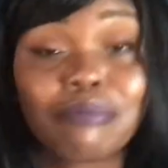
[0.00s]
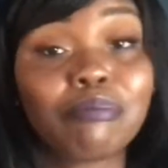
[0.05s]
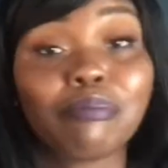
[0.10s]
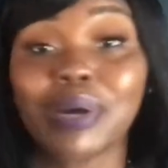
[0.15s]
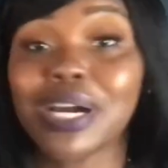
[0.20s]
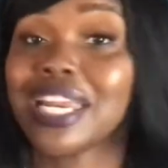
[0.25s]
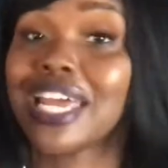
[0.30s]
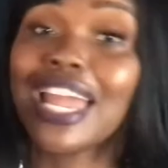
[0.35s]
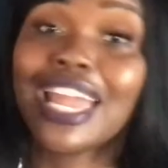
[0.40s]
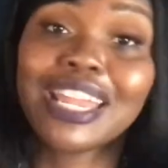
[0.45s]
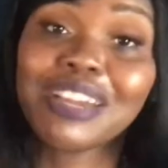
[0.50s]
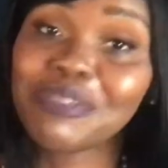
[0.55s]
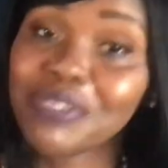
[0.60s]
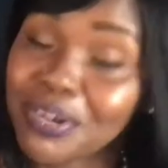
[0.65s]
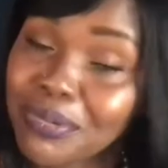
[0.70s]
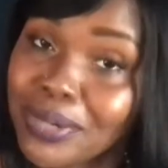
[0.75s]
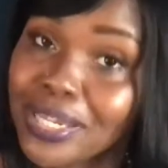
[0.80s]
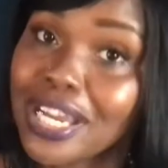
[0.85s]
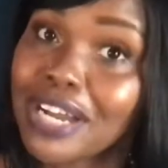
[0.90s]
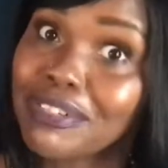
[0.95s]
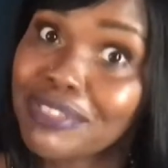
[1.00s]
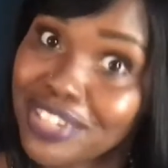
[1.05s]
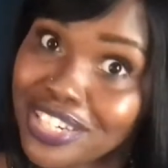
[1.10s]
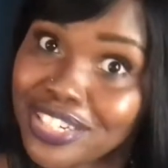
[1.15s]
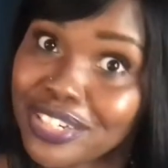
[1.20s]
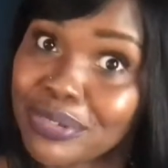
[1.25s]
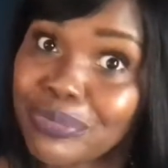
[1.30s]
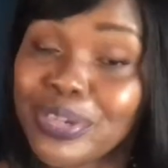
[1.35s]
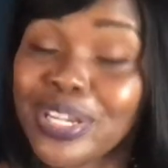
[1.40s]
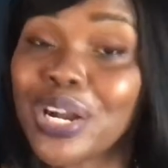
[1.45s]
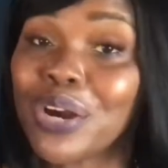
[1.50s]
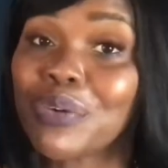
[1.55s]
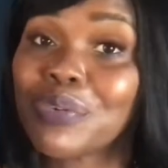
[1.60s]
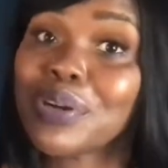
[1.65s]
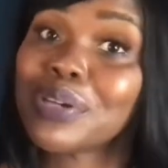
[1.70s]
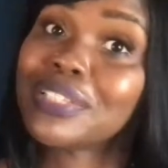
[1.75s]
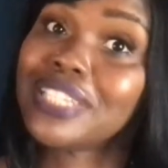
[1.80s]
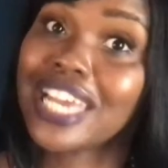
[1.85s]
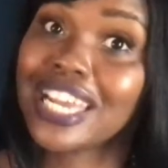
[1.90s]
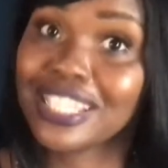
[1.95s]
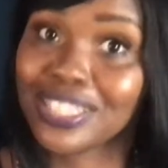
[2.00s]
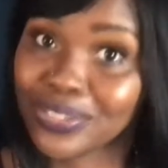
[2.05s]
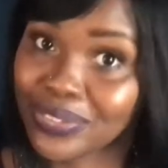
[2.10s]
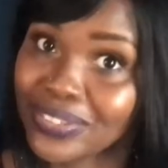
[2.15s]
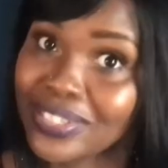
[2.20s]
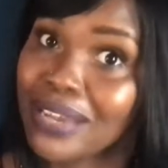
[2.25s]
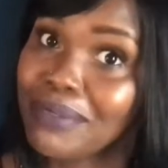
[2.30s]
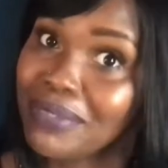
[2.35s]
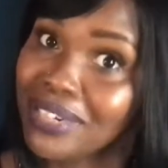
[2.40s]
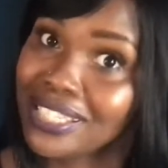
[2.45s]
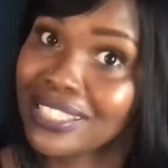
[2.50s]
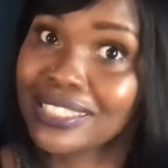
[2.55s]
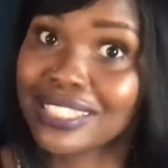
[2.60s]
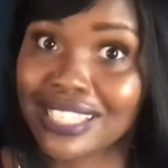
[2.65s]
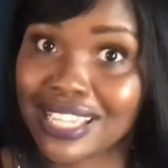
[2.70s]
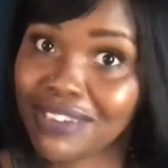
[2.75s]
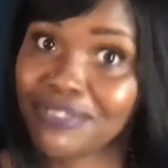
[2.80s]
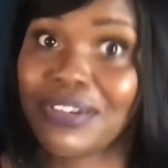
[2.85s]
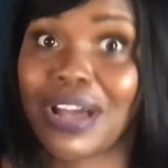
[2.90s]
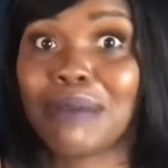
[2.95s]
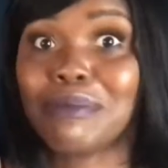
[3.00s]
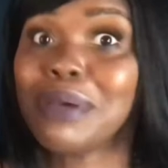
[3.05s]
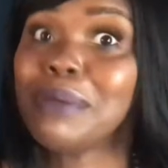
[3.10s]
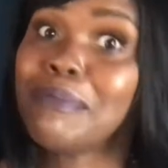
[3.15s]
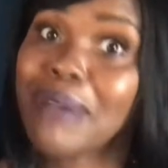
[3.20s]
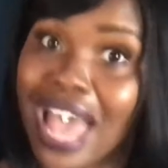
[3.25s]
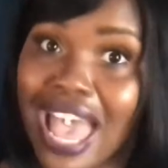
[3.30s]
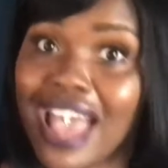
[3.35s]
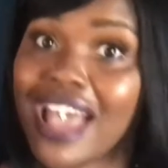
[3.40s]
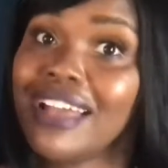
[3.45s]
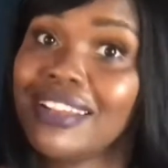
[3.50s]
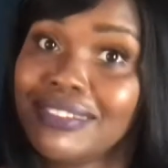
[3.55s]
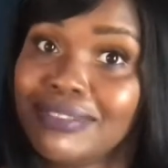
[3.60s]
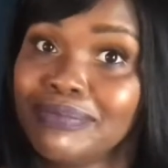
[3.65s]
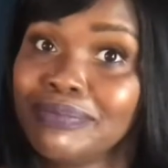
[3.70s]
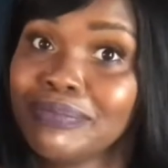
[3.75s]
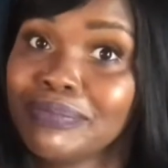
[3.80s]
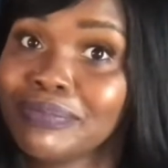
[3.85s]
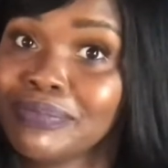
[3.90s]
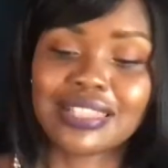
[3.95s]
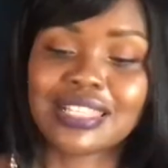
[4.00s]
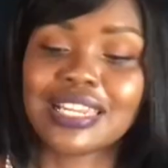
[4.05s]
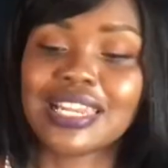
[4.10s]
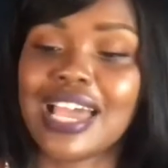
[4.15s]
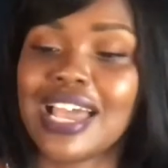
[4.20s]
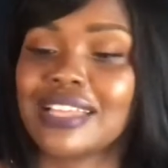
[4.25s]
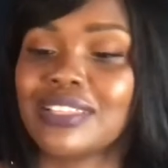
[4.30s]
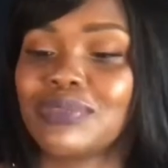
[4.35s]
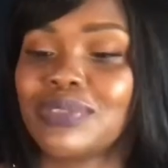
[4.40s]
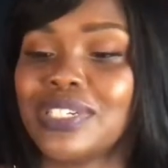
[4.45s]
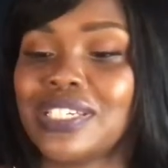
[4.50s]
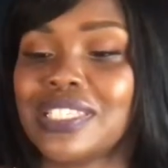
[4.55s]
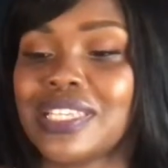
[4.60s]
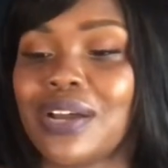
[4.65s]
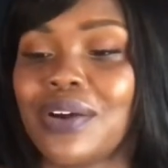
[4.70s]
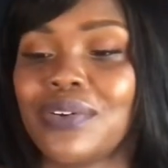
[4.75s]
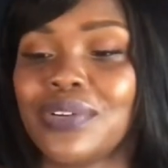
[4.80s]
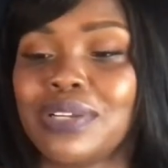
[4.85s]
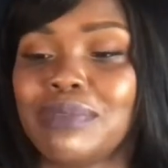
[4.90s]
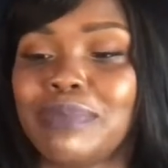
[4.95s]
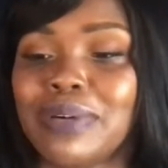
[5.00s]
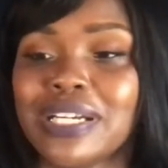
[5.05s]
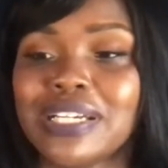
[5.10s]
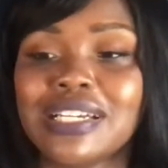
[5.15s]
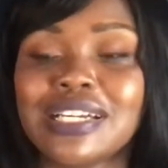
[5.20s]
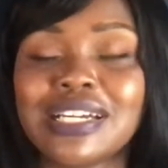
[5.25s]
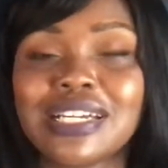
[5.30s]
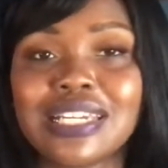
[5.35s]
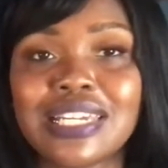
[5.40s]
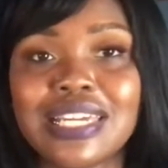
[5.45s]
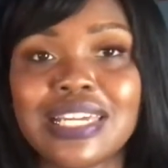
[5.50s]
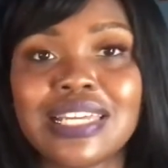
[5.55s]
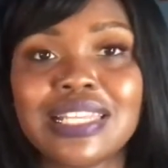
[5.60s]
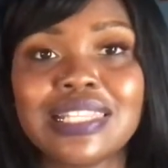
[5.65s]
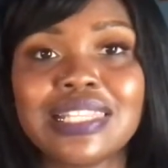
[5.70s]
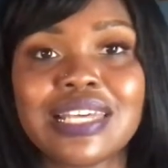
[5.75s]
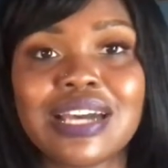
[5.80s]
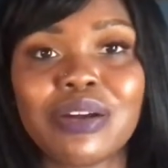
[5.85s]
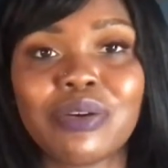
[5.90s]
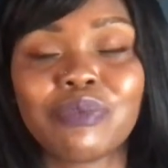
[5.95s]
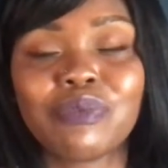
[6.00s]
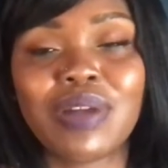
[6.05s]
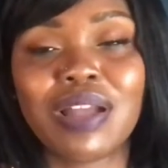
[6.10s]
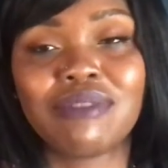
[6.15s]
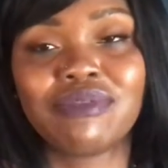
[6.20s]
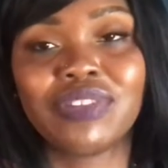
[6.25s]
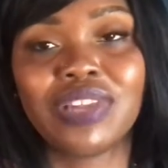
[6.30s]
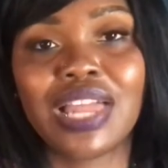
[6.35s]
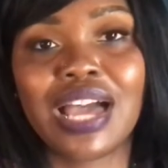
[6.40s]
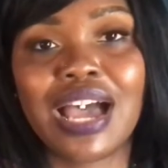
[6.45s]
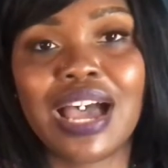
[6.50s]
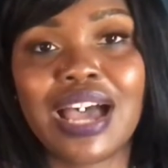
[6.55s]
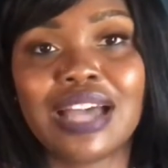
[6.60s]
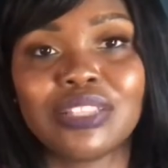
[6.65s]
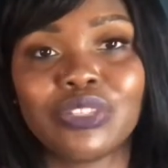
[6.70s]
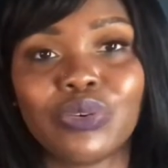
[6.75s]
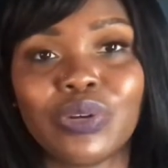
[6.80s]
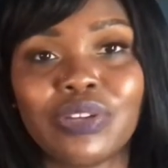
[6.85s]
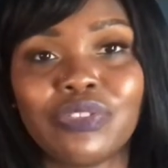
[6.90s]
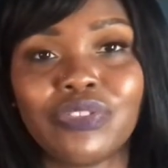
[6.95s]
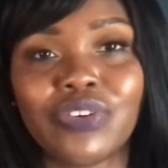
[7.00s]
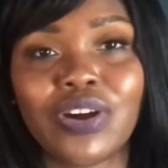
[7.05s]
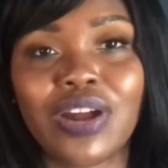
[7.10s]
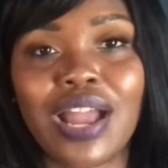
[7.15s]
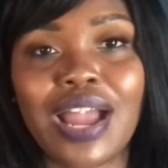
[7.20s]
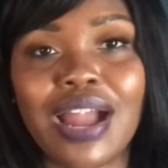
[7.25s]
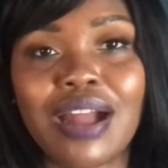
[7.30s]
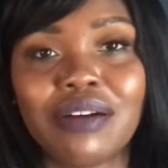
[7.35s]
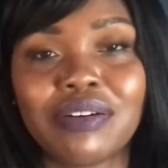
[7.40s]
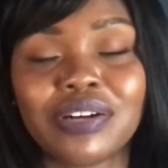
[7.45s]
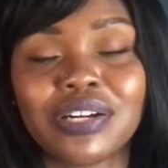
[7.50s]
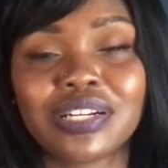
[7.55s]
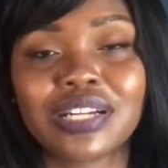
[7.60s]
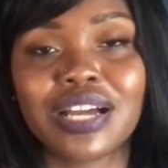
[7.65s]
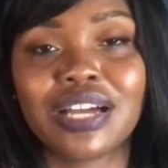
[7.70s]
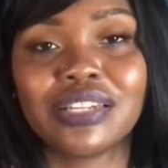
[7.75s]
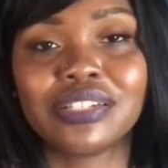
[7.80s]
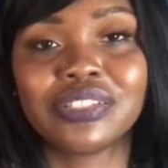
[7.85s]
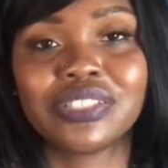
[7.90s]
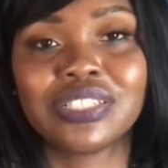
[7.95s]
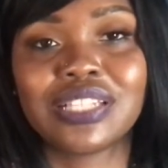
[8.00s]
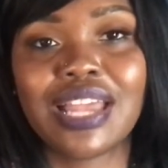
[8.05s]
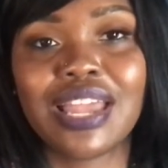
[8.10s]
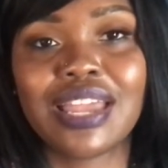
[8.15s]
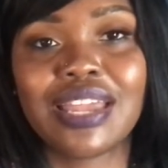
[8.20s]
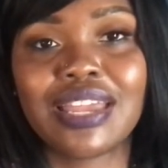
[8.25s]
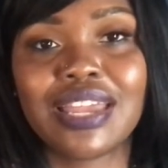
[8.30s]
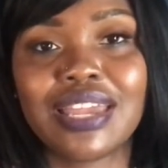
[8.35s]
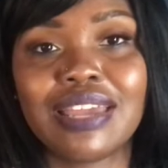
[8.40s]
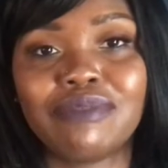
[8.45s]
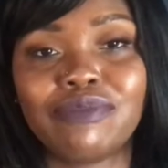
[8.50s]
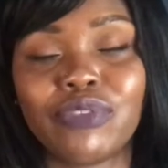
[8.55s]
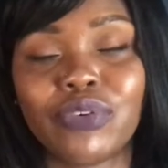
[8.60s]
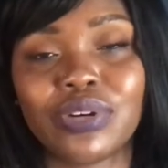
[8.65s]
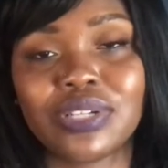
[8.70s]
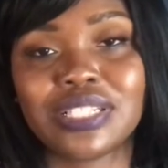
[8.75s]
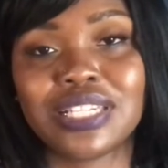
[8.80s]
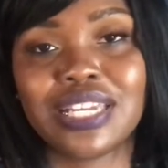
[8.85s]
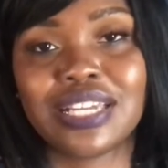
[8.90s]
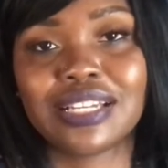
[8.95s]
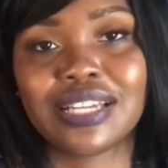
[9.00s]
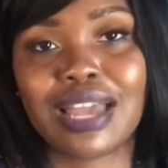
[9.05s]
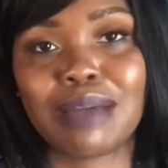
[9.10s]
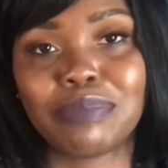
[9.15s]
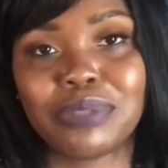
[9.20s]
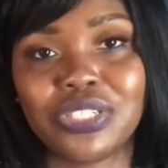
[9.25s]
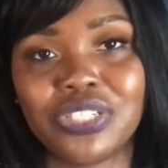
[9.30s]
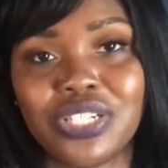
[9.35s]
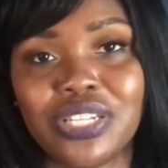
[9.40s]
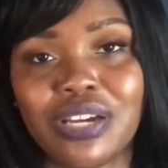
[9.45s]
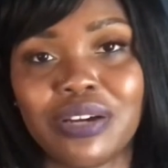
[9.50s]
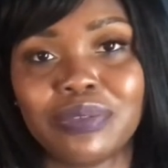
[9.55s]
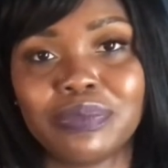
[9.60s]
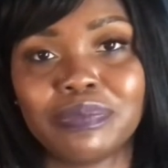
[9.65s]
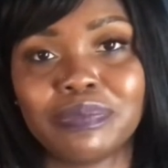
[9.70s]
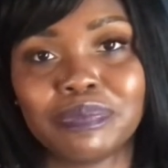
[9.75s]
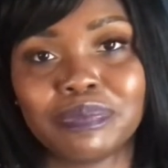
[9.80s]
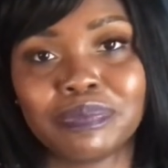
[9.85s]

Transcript: But that ain't what we gonna do. We gonna rotate through some of this stuff I've been buying. And the last one is an oldie but goodie, the Revlon 24-hour Color Stay in 410 Cappuccino.